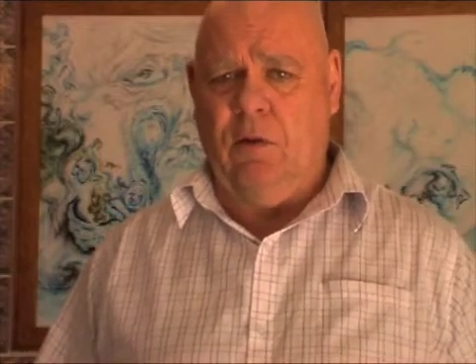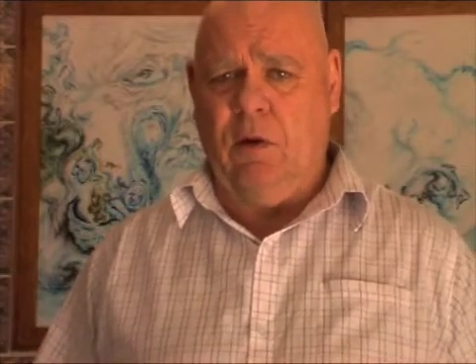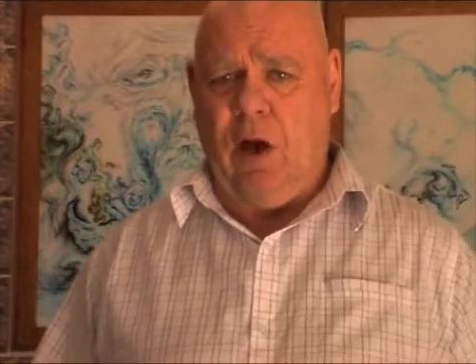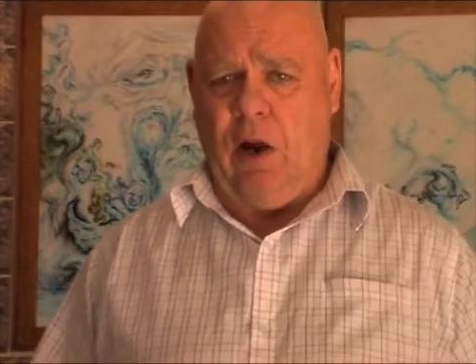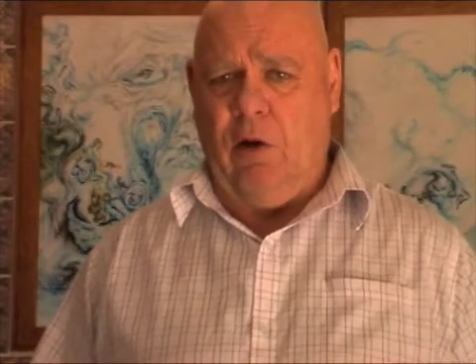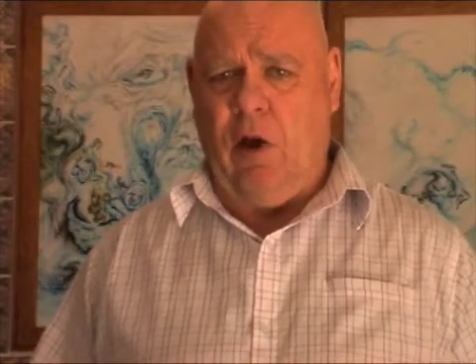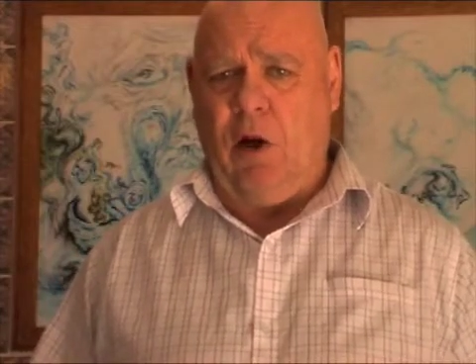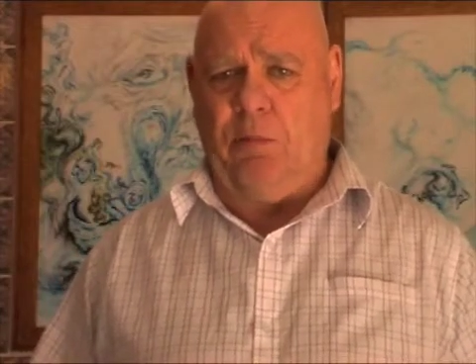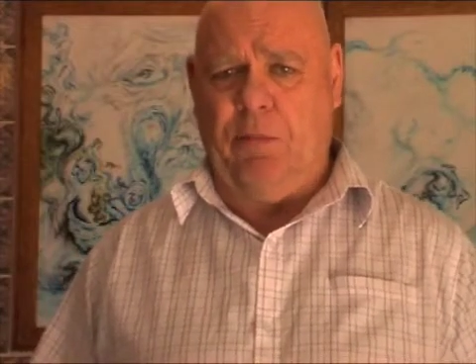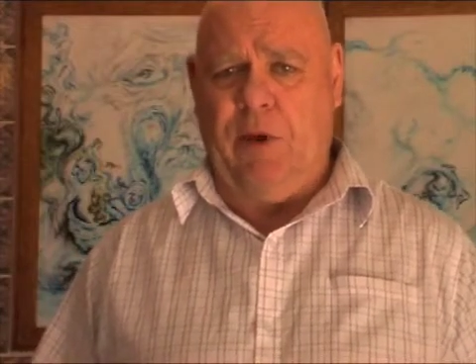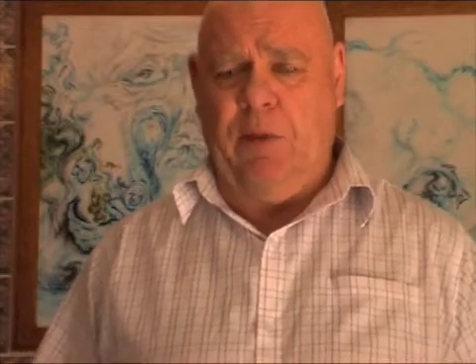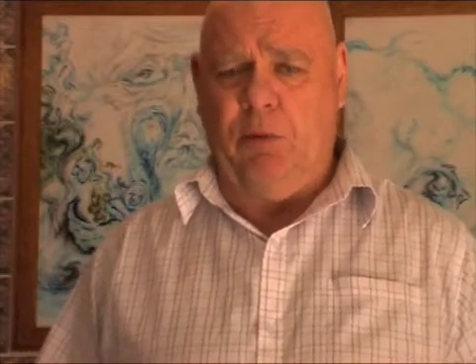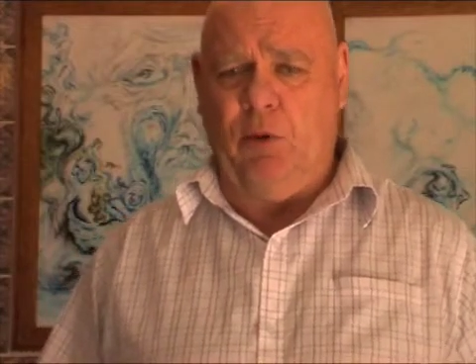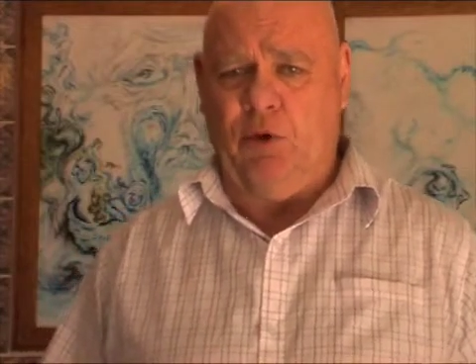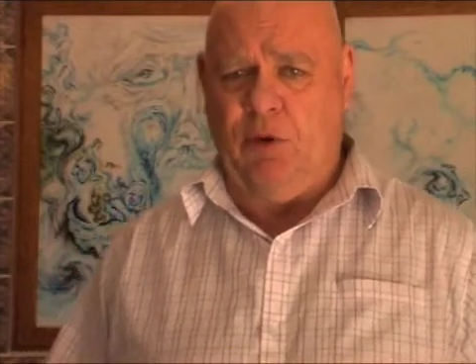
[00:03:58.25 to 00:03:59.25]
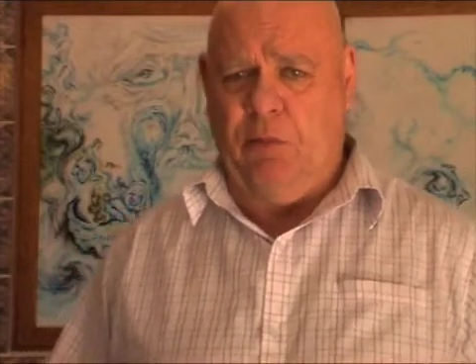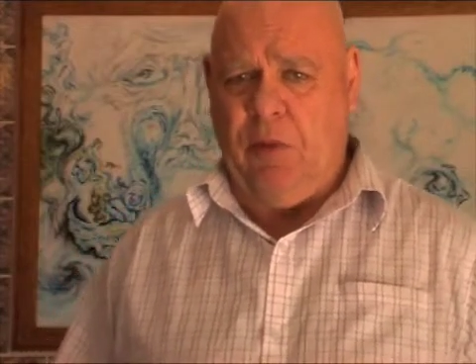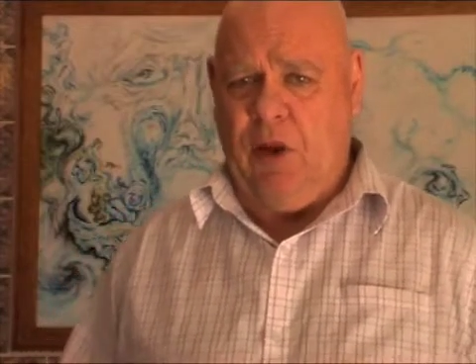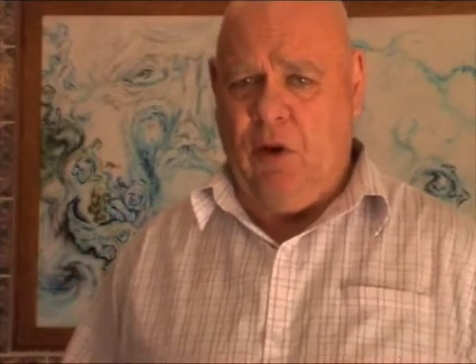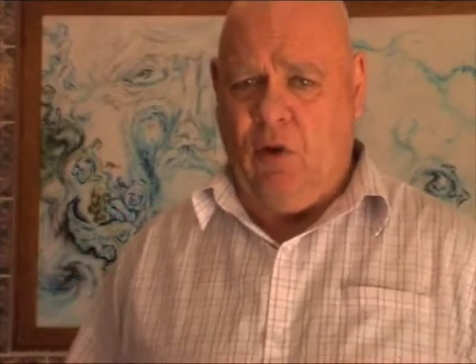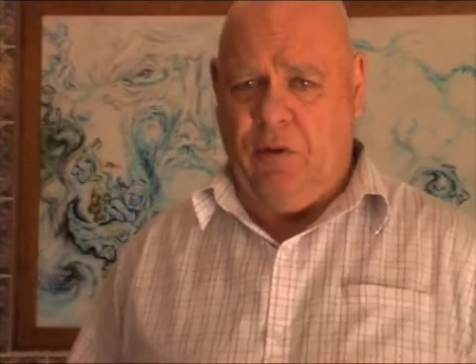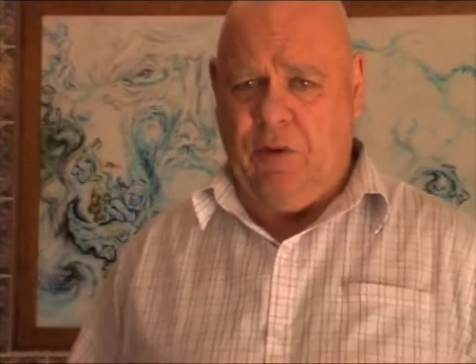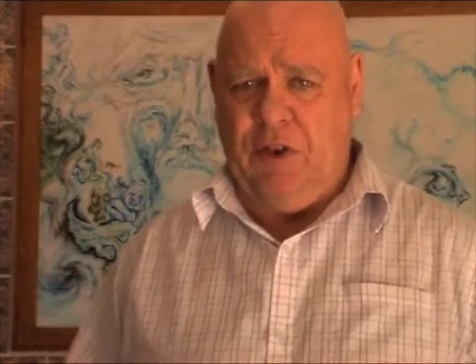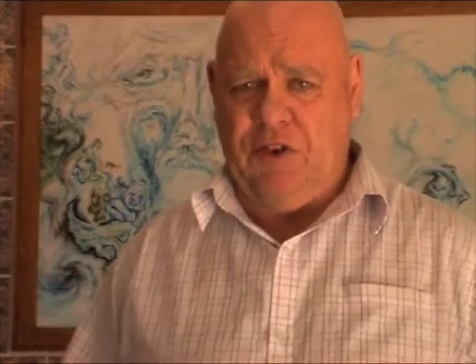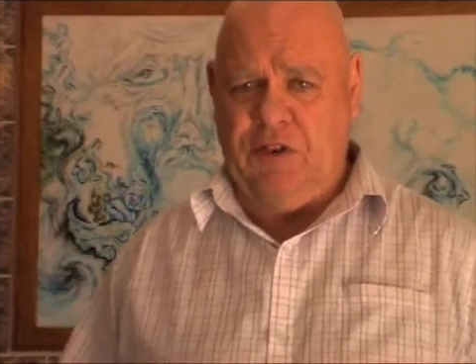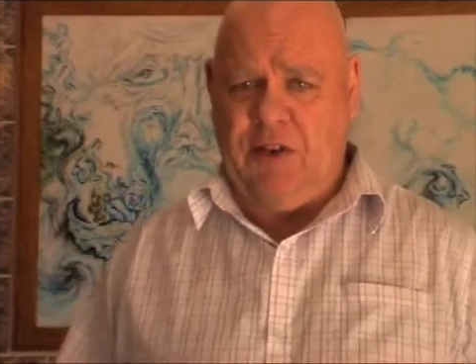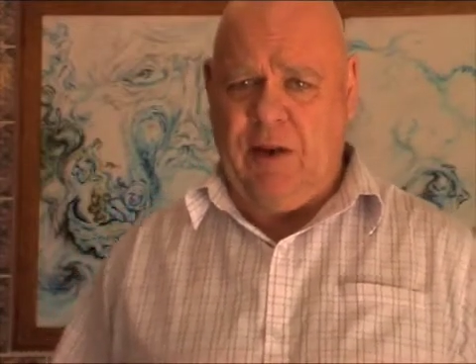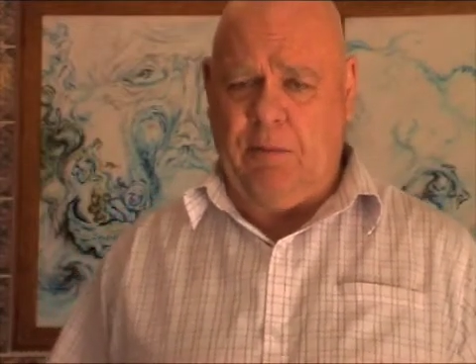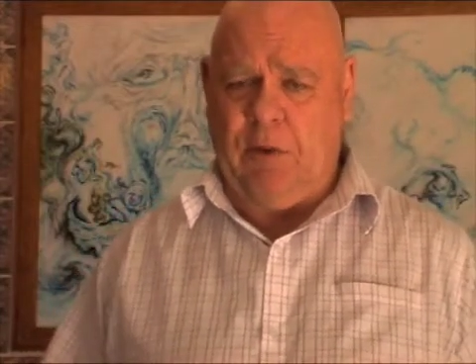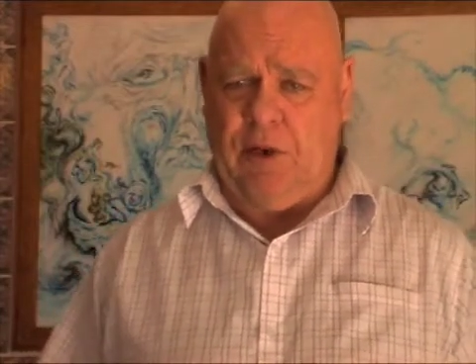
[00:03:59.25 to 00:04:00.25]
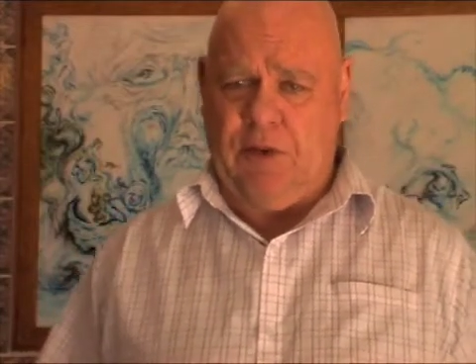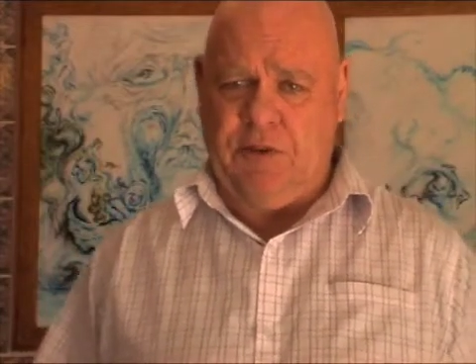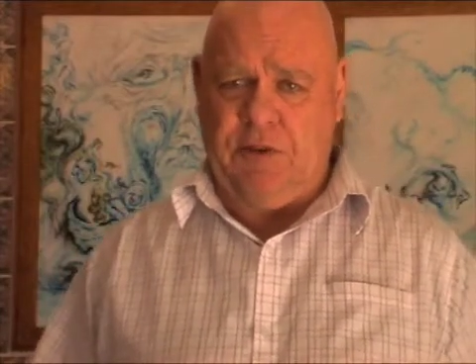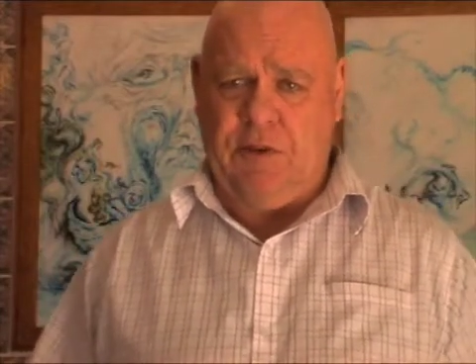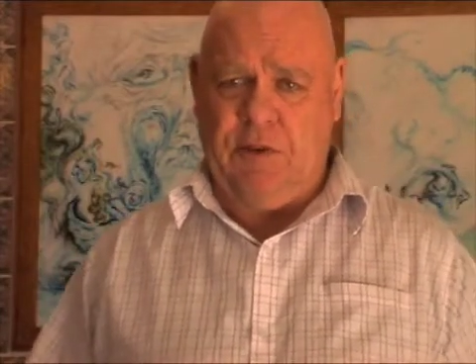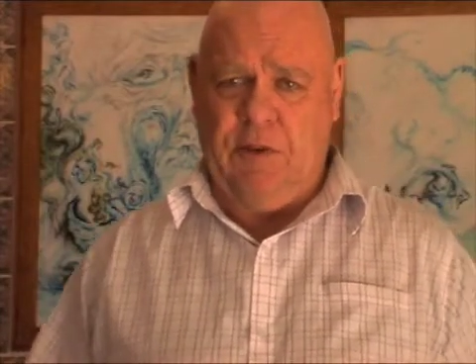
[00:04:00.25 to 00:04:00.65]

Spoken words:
a lot of people should be on these tablets."